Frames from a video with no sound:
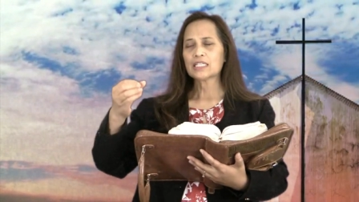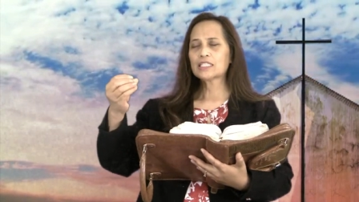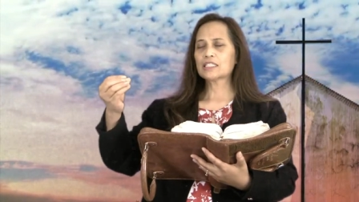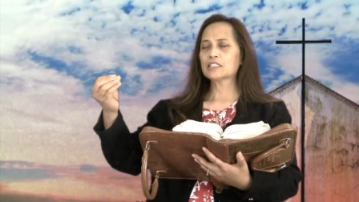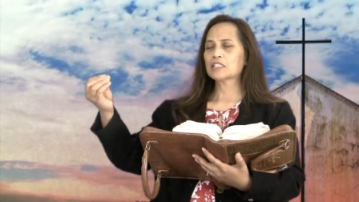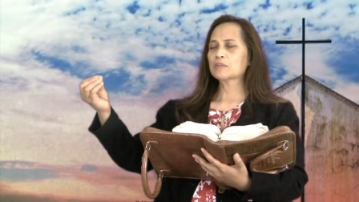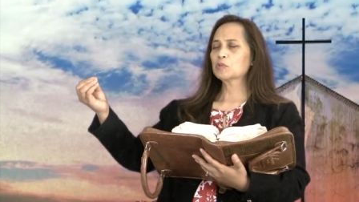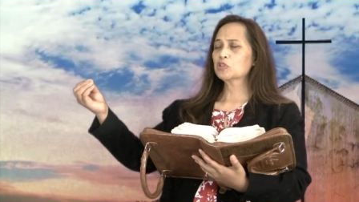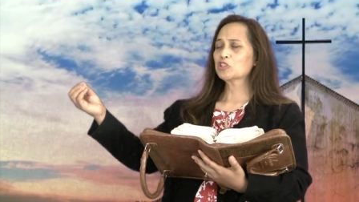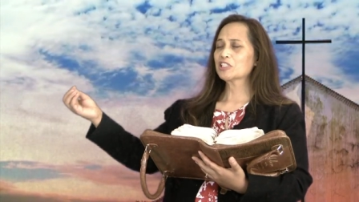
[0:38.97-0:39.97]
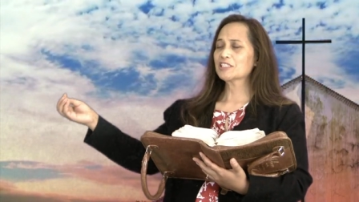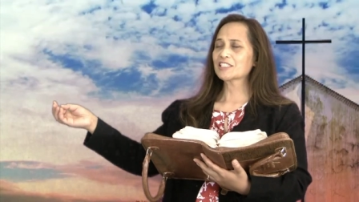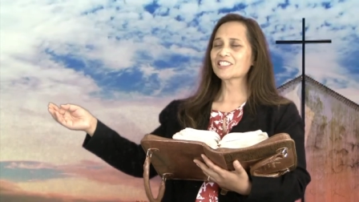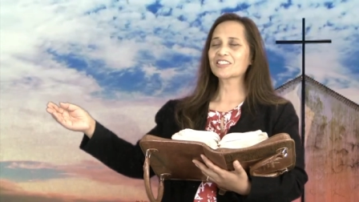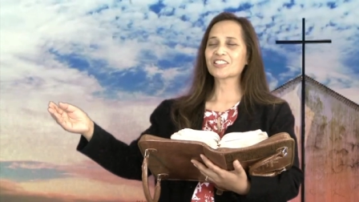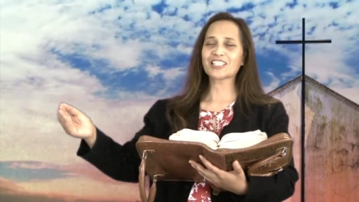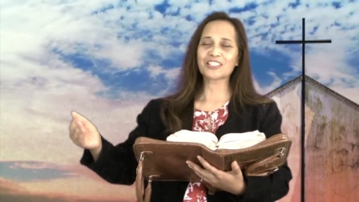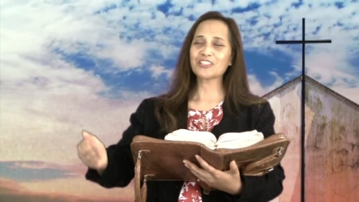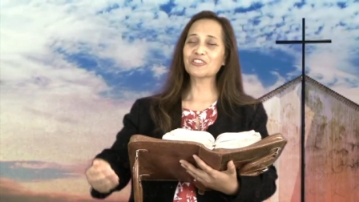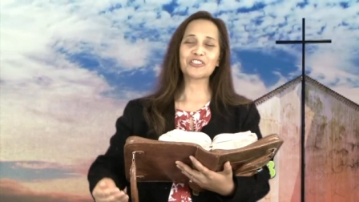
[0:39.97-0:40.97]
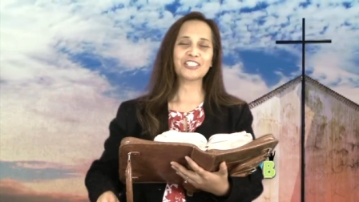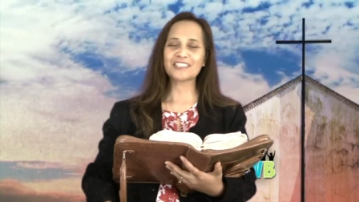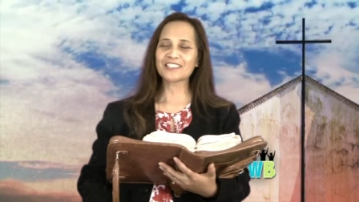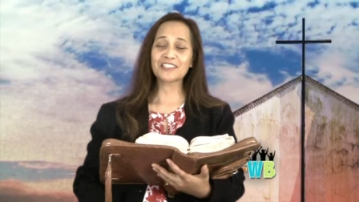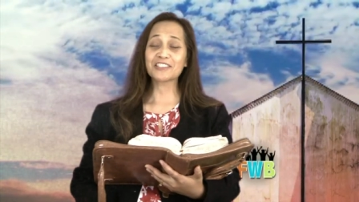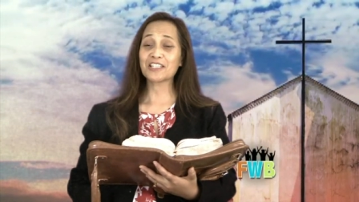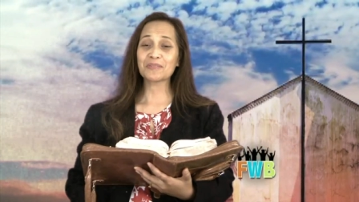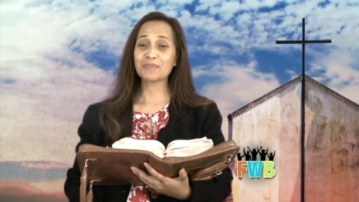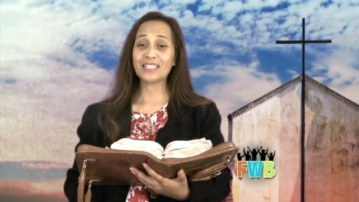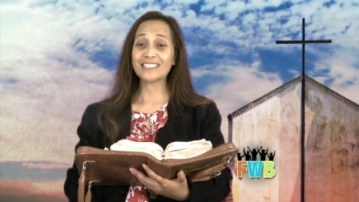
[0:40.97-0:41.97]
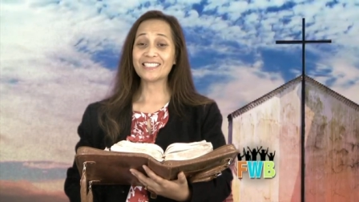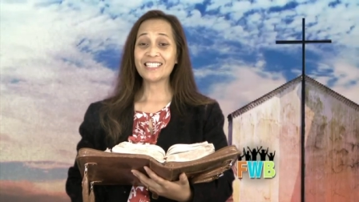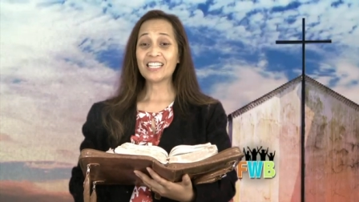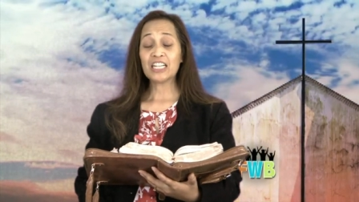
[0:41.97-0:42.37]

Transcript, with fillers: In the name of Jesus. Thank you, Jesus. Amen.